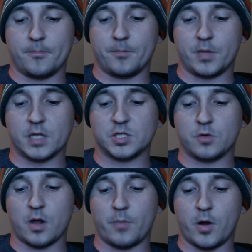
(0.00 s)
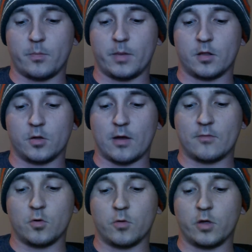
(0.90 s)
because you will not abandon me to the grave,
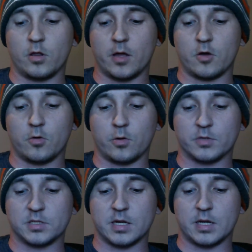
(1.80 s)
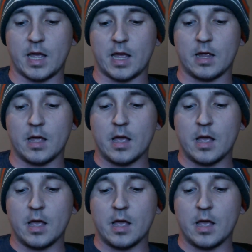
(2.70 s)
nor will you let your Holy One see decay.